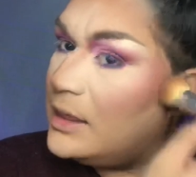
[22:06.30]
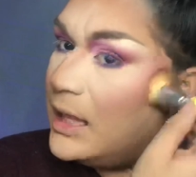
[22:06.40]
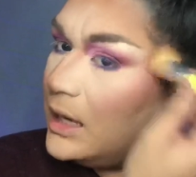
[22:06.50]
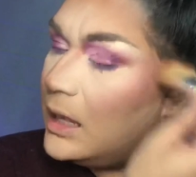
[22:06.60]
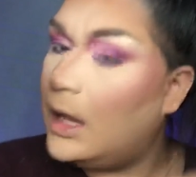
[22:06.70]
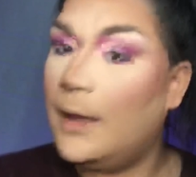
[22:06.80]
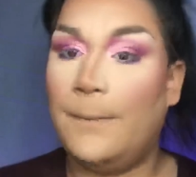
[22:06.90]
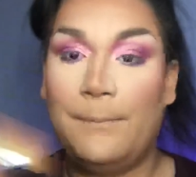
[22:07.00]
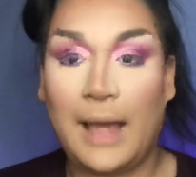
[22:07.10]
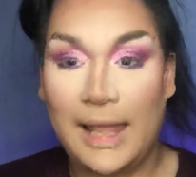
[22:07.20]
then
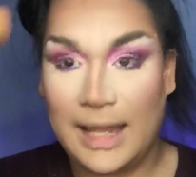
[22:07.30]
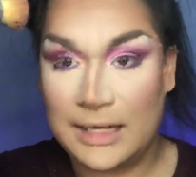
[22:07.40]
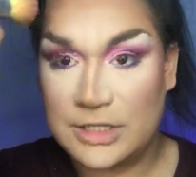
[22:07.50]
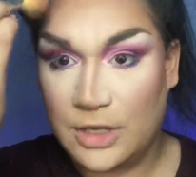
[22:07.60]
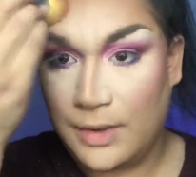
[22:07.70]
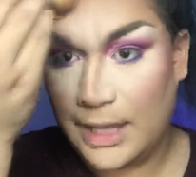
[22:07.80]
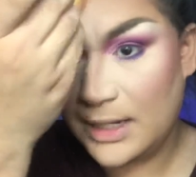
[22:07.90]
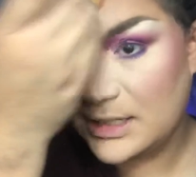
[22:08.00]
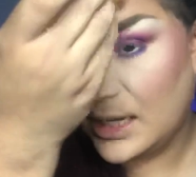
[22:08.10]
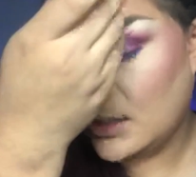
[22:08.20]
I like to go ahead
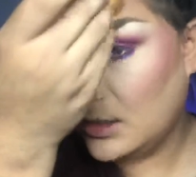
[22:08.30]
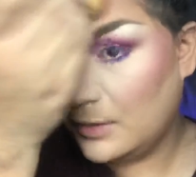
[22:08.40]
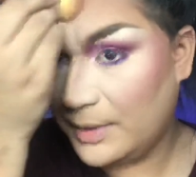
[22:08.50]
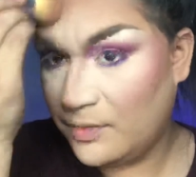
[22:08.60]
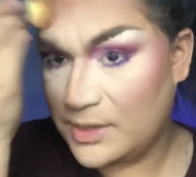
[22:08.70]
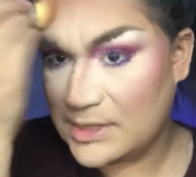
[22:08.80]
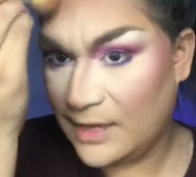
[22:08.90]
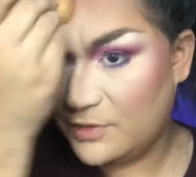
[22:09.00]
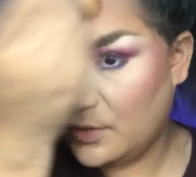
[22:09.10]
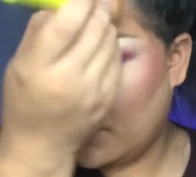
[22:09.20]
and take a little bit of what's left over